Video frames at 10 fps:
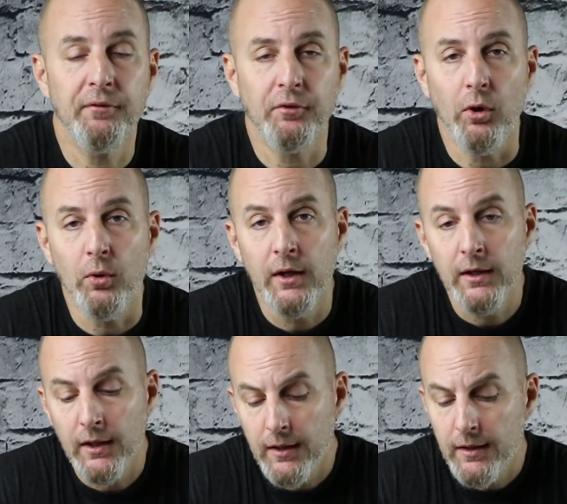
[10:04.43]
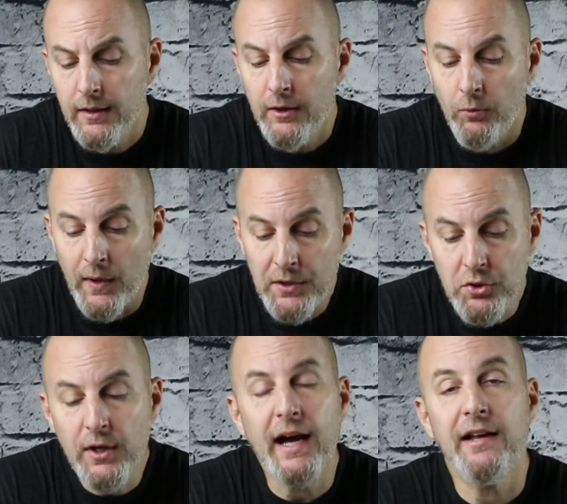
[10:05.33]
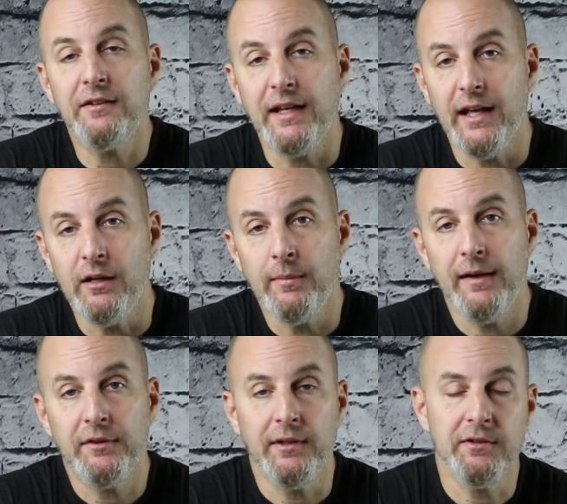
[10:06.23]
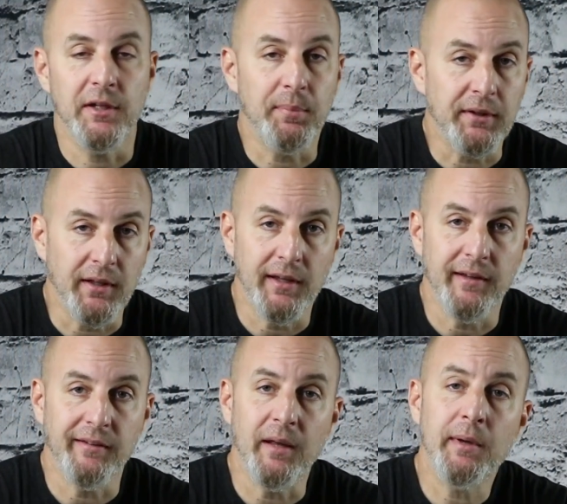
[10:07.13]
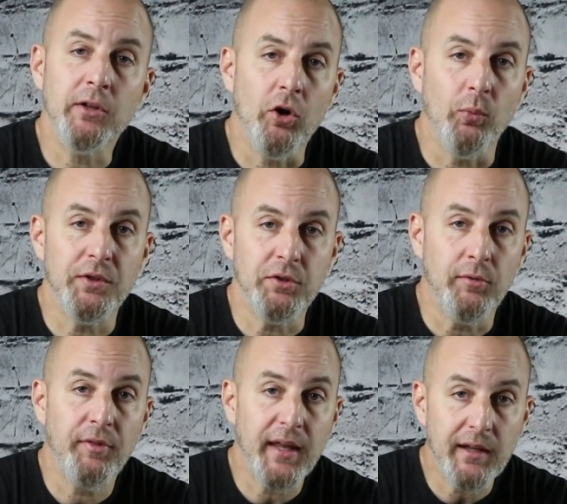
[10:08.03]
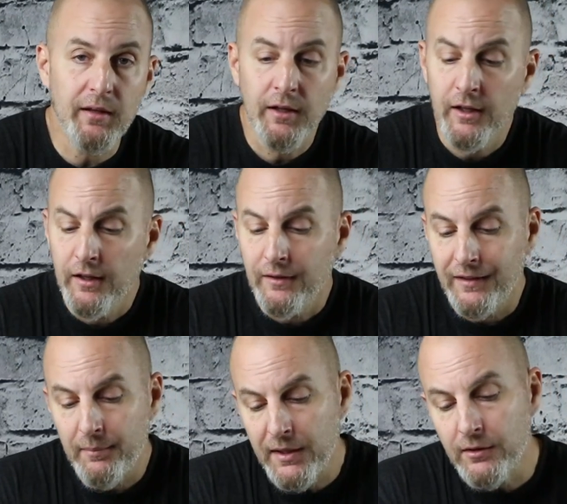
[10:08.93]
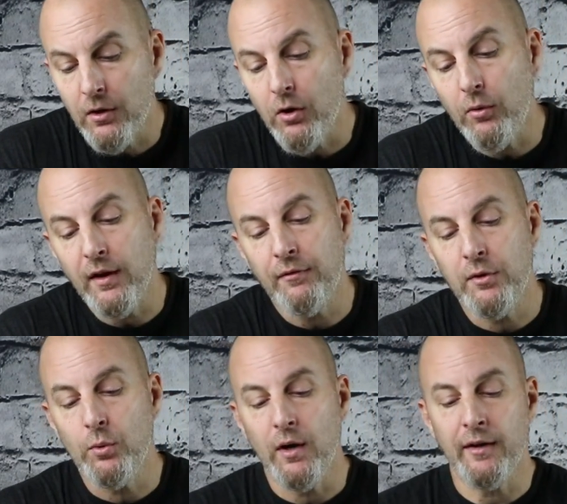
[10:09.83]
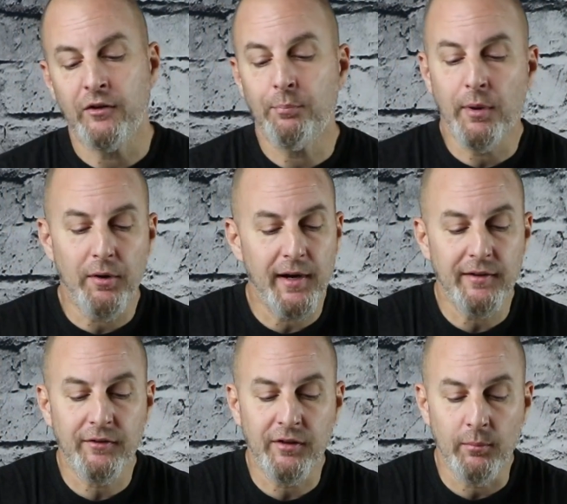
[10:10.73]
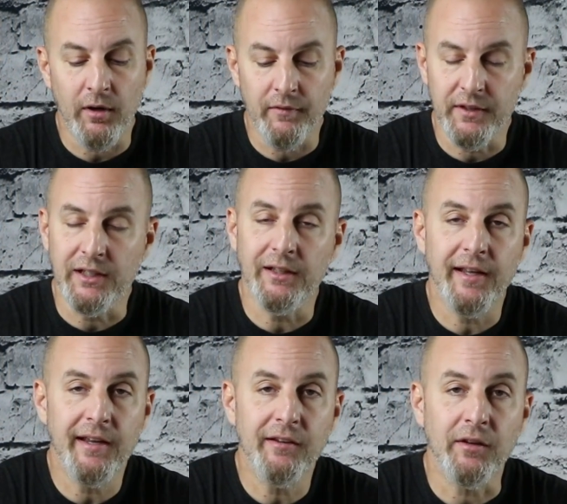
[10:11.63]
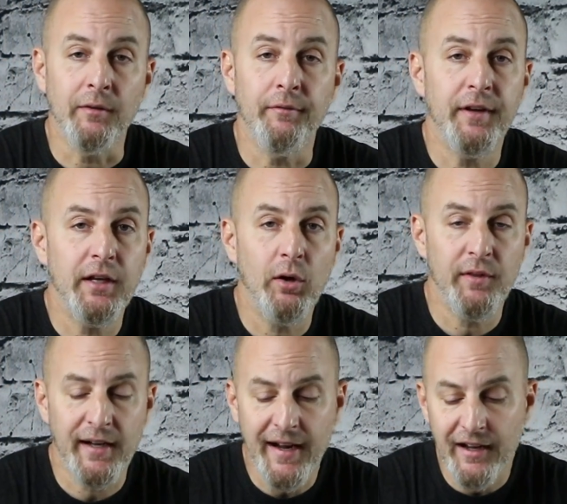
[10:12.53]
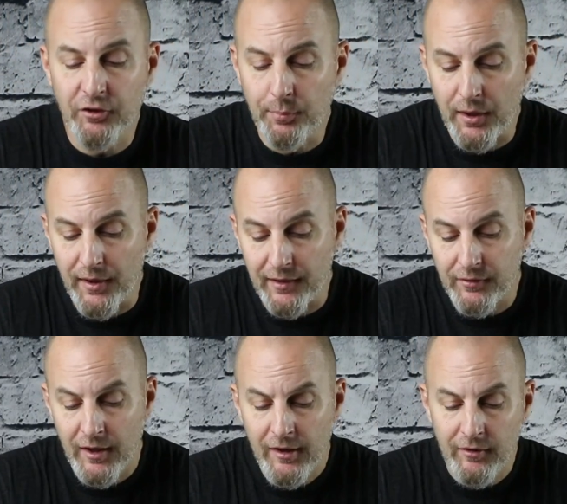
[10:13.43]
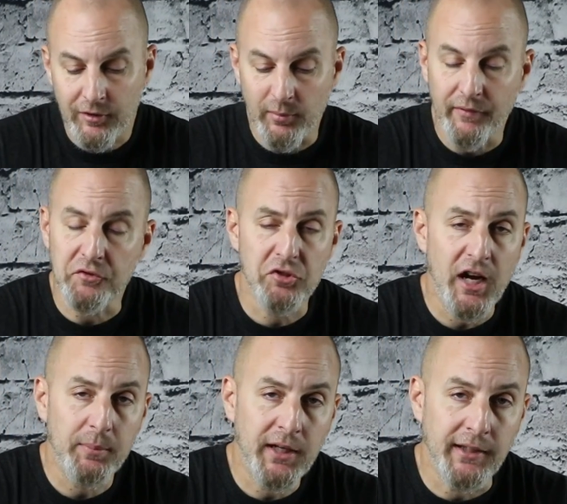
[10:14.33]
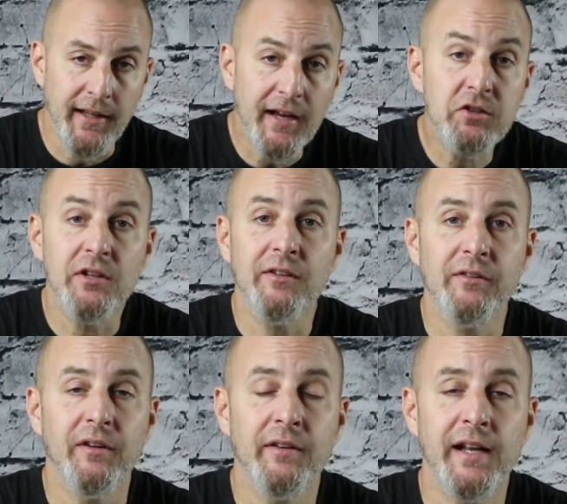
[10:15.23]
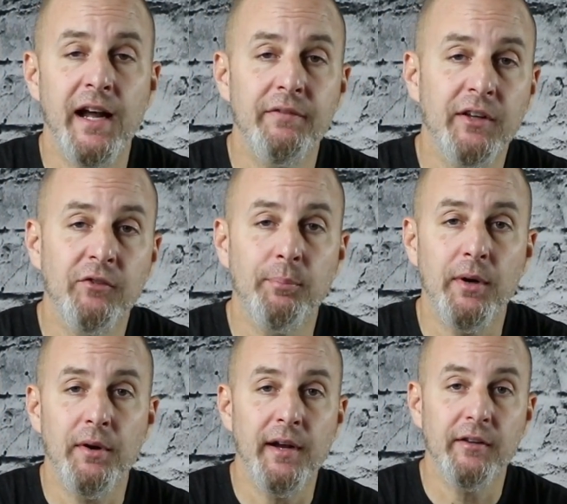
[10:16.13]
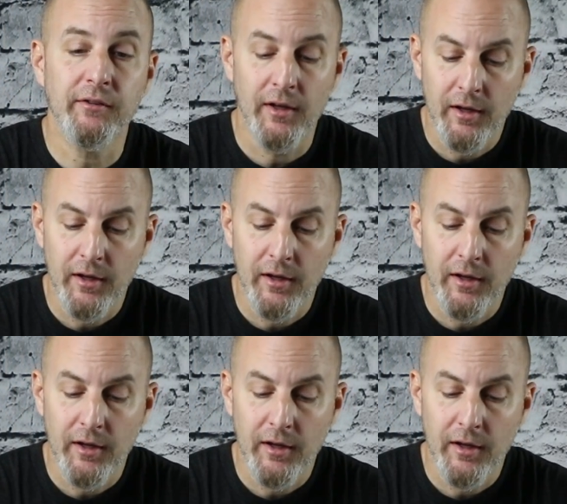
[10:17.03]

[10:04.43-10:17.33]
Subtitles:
So when you guys get them after the shipping delays, let me know what you think. Let me know if you experience some of the delays in video that I experienced, some of the dropped connections that I've experienced.